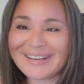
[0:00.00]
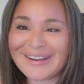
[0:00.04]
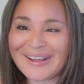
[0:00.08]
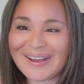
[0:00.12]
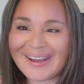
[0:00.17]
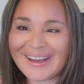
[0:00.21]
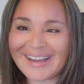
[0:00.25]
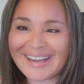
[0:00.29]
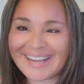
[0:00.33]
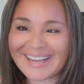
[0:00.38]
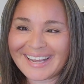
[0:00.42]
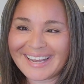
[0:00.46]

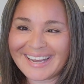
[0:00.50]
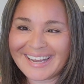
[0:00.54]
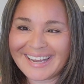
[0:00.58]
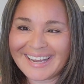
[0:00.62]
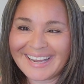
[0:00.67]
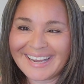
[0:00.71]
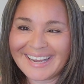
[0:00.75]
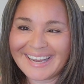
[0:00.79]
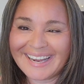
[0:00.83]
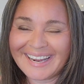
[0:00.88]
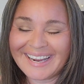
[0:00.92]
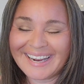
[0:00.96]
Look.
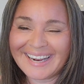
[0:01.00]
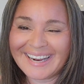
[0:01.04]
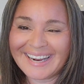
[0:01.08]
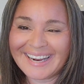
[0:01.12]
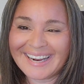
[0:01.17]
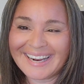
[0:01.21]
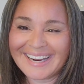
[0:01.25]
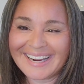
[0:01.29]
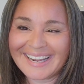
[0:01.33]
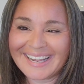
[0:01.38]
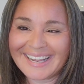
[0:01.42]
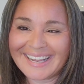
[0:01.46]

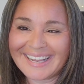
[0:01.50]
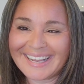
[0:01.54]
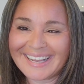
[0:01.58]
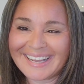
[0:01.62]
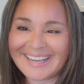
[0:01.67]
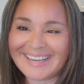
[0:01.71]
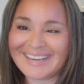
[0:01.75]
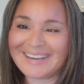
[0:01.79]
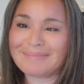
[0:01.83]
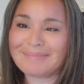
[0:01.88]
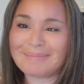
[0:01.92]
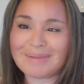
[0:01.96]

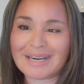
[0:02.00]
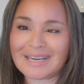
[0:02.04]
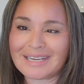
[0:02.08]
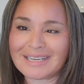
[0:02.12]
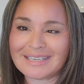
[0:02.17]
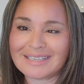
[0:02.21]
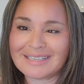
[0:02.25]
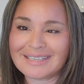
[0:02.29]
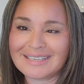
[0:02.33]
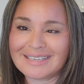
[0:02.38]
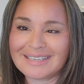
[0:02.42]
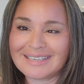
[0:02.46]
Come
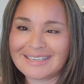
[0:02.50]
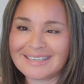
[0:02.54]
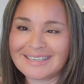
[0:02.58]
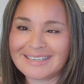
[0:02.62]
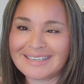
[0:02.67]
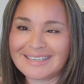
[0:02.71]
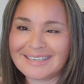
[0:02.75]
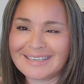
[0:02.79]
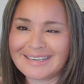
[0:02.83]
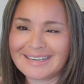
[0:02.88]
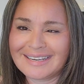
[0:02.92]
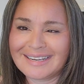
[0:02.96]
on.
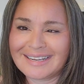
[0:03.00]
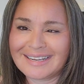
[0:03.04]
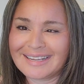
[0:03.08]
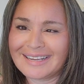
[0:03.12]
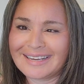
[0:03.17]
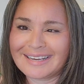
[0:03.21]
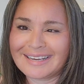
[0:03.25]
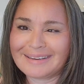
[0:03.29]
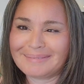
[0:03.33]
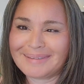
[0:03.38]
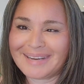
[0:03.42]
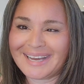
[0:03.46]

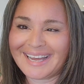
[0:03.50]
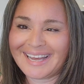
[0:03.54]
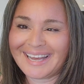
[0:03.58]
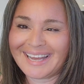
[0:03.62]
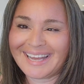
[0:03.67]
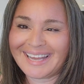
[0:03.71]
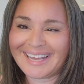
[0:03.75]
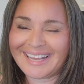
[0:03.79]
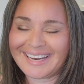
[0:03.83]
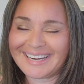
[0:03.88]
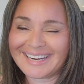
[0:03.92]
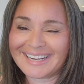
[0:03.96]
Come
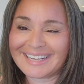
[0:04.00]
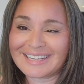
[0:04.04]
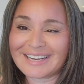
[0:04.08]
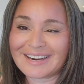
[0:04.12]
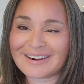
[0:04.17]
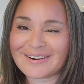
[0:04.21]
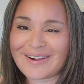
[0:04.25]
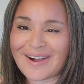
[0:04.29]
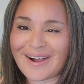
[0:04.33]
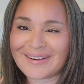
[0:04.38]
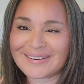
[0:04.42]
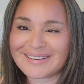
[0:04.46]
on.
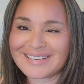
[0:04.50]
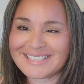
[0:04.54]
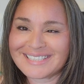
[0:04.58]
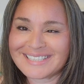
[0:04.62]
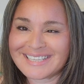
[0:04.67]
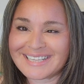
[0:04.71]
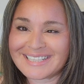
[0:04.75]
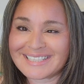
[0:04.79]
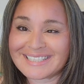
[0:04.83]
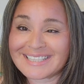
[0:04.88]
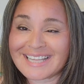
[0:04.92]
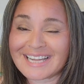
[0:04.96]

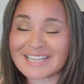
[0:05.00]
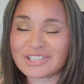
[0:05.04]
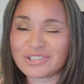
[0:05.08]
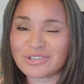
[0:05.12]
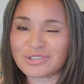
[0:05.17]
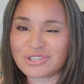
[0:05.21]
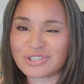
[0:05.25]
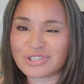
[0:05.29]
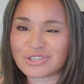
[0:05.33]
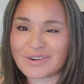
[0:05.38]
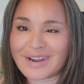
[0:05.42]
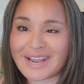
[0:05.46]
Claircognizance. That's
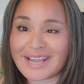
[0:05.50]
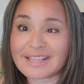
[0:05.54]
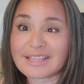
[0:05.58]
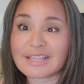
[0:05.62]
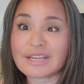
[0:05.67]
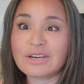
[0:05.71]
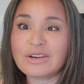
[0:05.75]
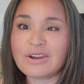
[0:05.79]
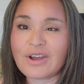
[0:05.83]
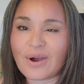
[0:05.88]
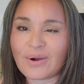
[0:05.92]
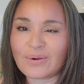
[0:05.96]
your strength.
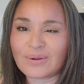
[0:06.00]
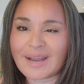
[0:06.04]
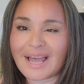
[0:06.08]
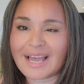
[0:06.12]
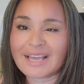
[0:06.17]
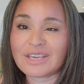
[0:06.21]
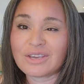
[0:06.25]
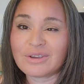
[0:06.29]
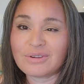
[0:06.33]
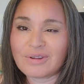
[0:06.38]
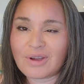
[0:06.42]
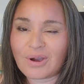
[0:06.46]
Know
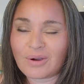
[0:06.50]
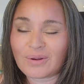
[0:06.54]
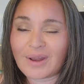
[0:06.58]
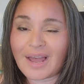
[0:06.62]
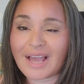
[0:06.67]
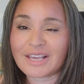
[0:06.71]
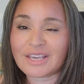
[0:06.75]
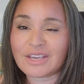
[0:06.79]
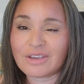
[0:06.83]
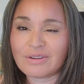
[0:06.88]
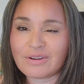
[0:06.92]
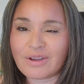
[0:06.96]
like you know
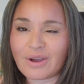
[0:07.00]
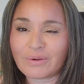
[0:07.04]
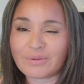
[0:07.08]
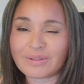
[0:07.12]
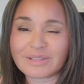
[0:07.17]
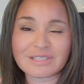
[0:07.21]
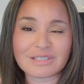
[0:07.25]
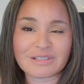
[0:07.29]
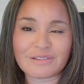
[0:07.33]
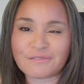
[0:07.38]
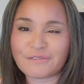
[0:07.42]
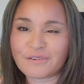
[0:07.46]
like you know.
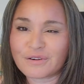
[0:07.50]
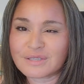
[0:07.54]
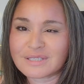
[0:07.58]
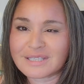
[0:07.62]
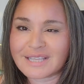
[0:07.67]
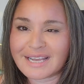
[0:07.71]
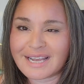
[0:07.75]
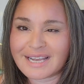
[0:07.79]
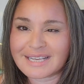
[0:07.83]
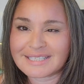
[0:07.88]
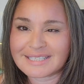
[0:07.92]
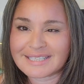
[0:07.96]
It's the first
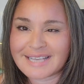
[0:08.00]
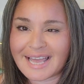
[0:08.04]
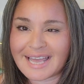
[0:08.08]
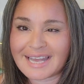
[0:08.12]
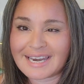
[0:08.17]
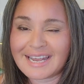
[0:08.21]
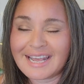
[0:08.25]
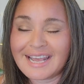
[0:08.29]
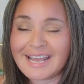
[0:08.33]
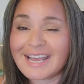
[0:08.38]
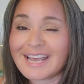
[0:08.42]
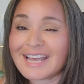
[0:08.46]
thing I
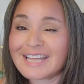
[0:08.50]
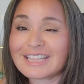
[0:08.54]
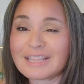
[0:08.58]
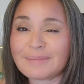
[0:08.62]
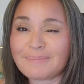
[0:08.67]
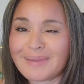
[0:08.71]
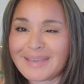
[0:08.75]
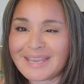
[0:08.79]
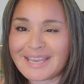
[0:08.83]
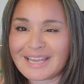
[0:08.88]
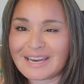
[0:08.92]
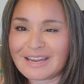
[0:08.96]
said at the
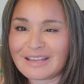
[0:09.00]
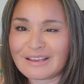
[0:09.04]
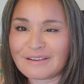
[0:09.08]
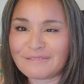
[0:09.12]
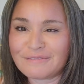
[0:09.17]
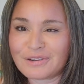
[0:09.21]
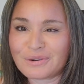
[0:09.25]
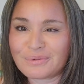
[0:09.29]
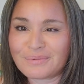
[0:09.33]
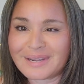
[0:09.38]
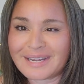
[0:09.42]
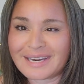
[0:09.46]
beginning
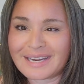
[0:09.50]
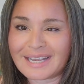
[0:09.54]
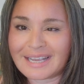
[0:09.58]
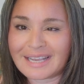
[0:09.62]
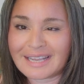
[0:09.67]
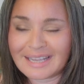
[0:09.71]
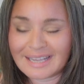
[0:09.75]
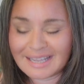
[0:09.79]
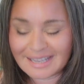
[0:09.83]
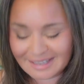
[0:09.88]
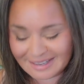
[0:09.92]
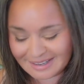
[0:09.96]
of your
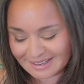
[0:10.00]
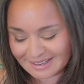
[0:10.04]
reading.